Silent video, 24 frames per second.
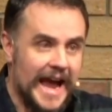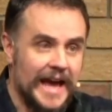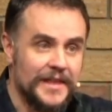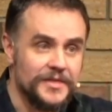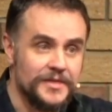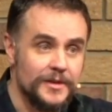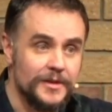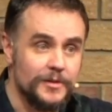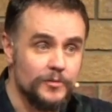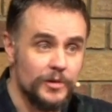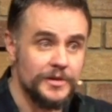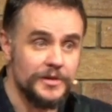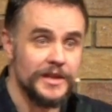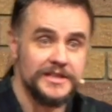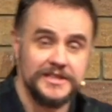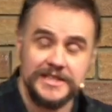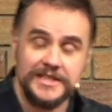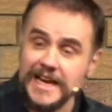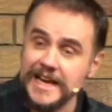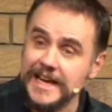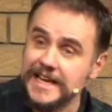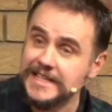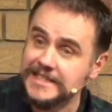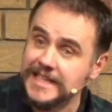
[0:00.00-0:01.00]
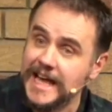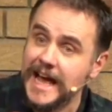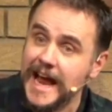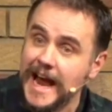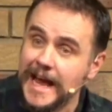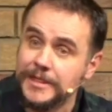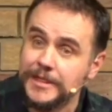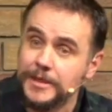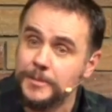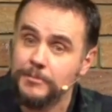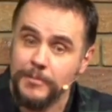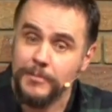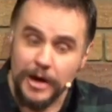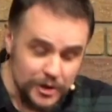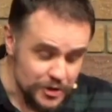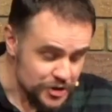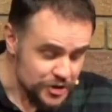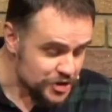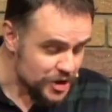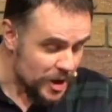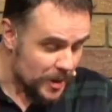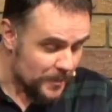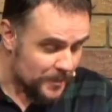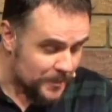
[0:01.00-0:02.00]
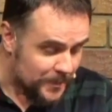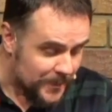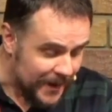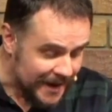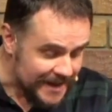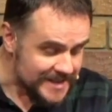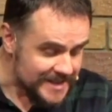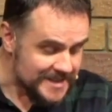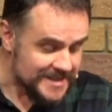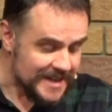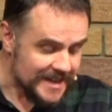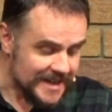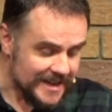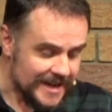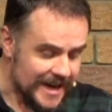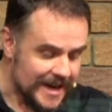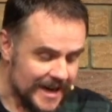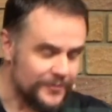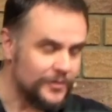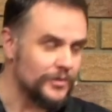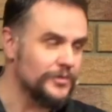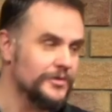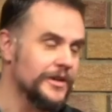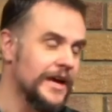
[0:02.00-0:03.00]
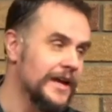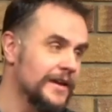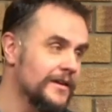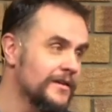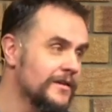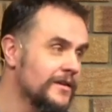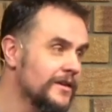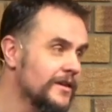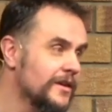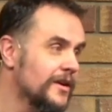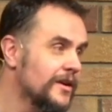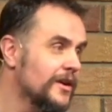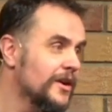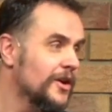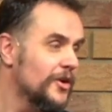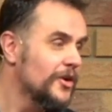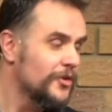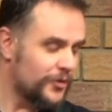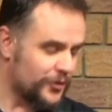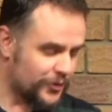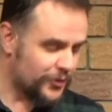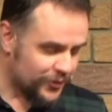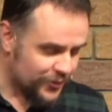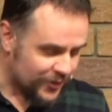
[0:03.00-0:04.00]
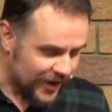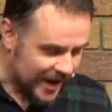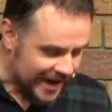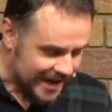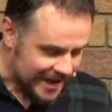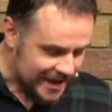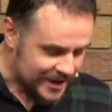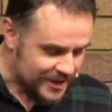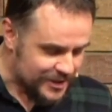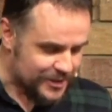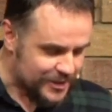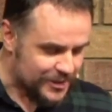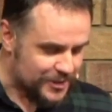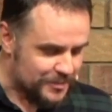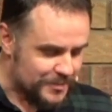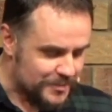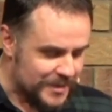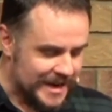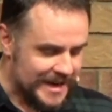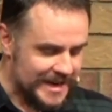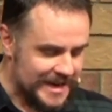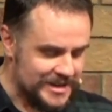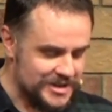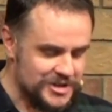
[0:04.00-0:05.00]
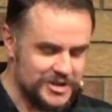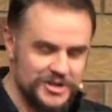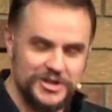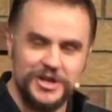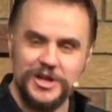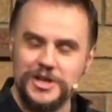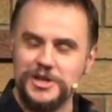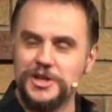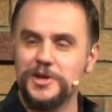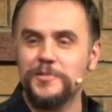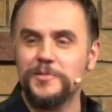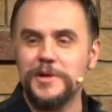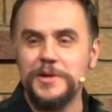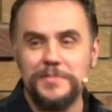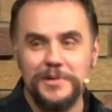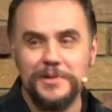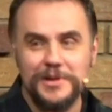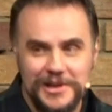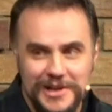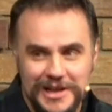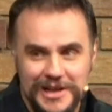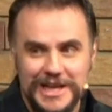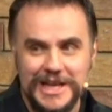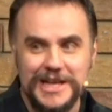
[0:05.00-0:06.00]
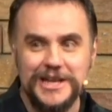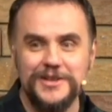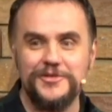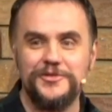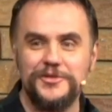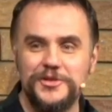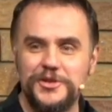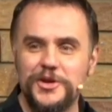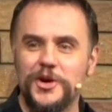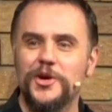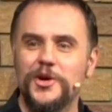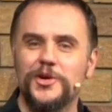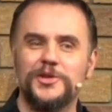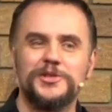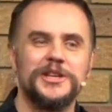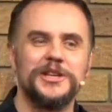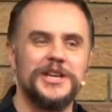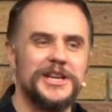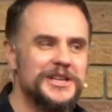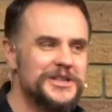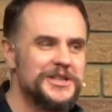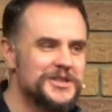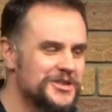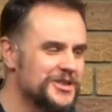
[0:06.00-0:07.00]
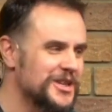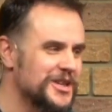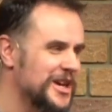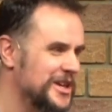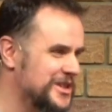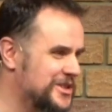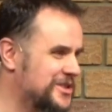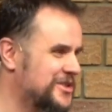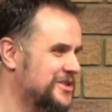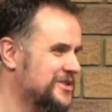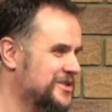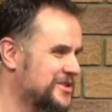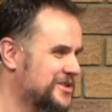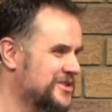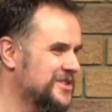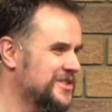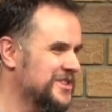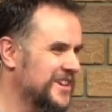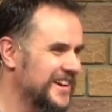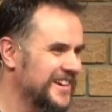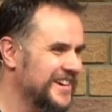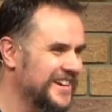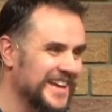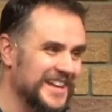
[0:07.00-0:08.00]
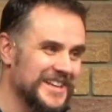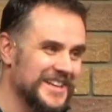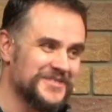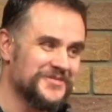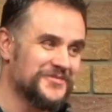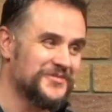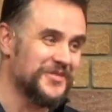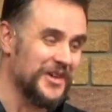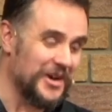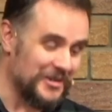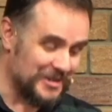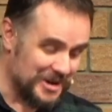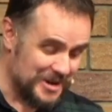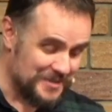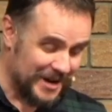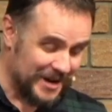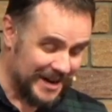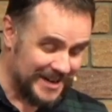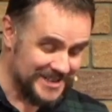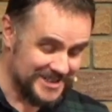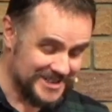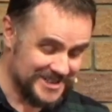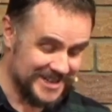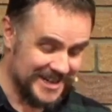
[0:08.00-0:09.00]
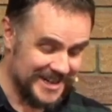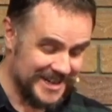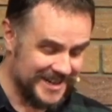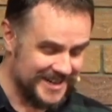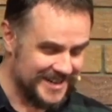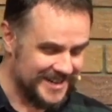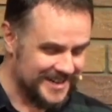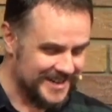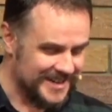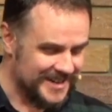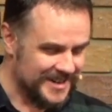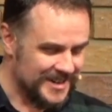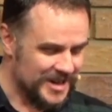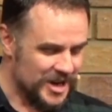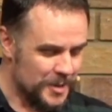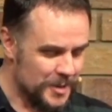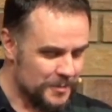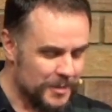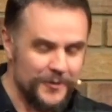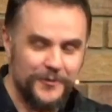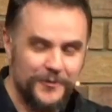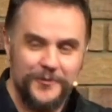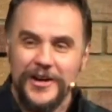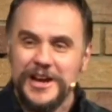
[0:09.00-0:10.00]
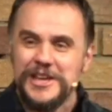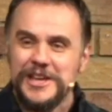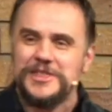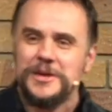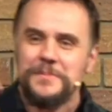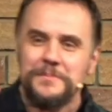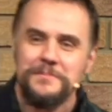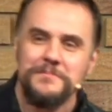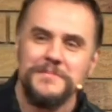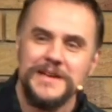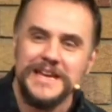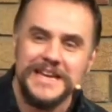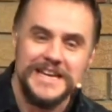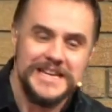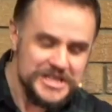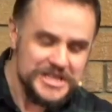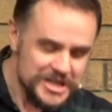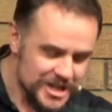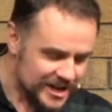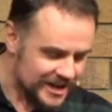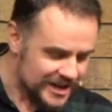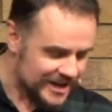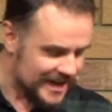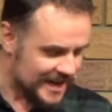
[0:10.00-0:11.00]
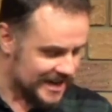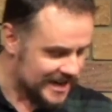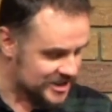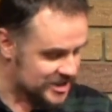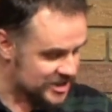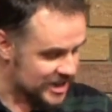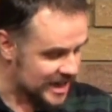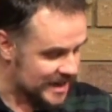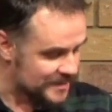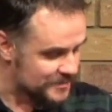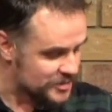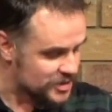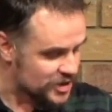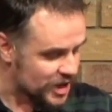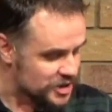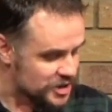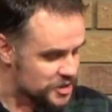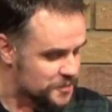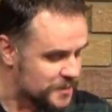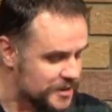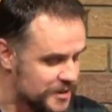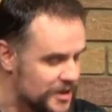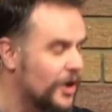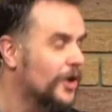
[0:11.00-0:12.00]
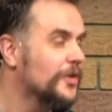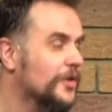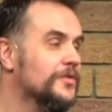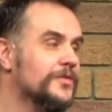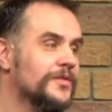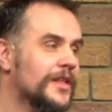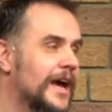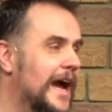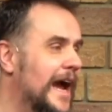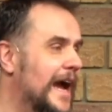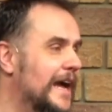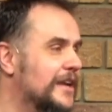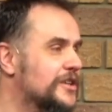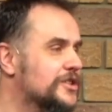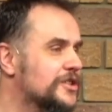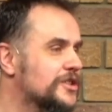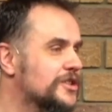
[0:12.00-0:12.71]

What they're saying is that at the most basic level then, faith means that we believe God exists. Okay, that's very basic. But faith immediately, it seems, goes beyond that